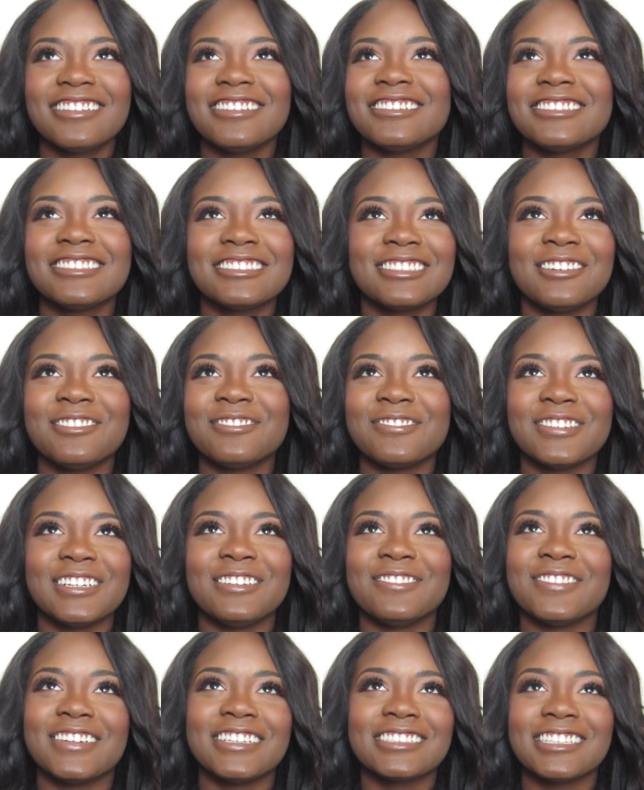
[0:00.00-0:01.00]
it's so
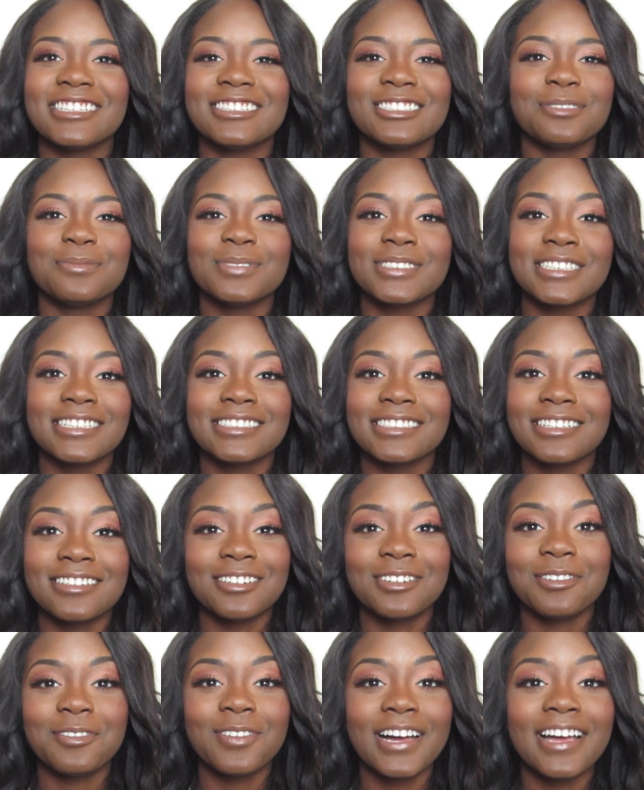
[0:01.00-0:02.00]
funny when I say shimmer shades, I
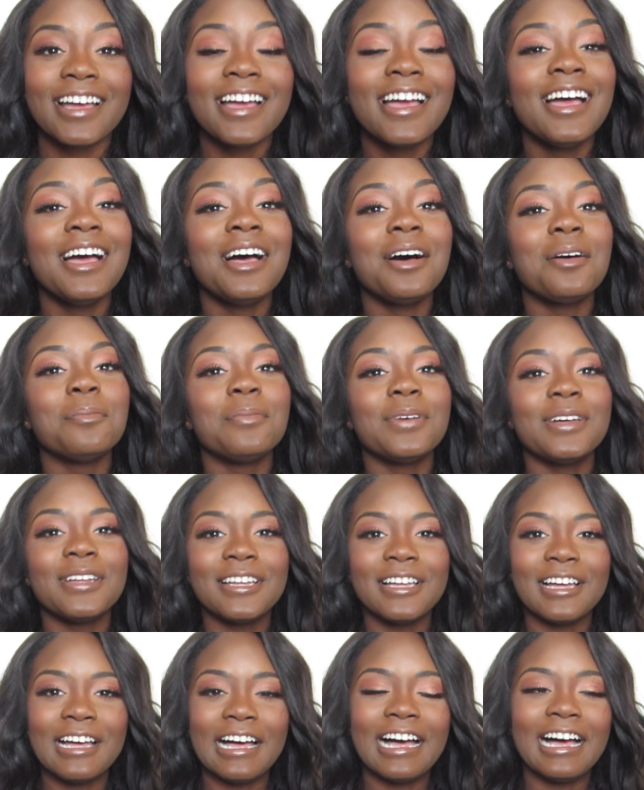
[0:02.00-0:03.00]
don't know why,
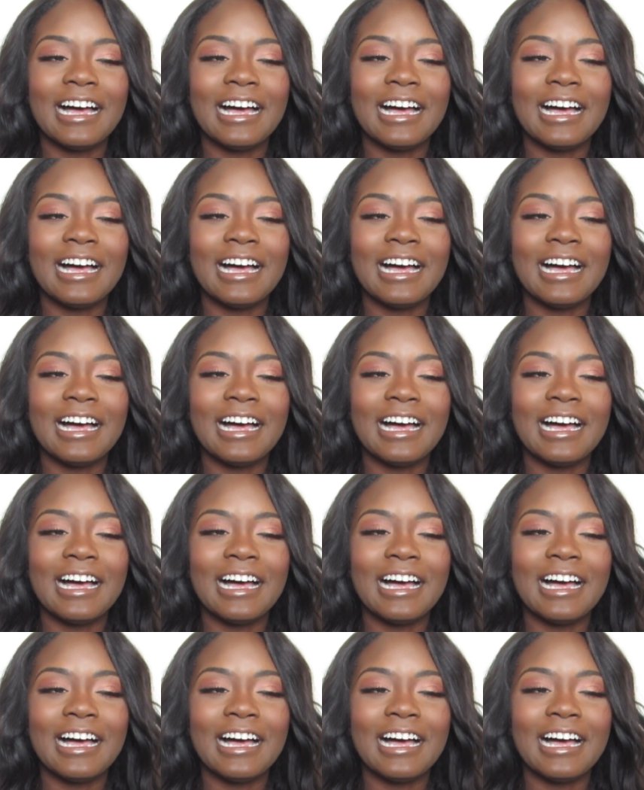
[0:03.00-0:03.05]
but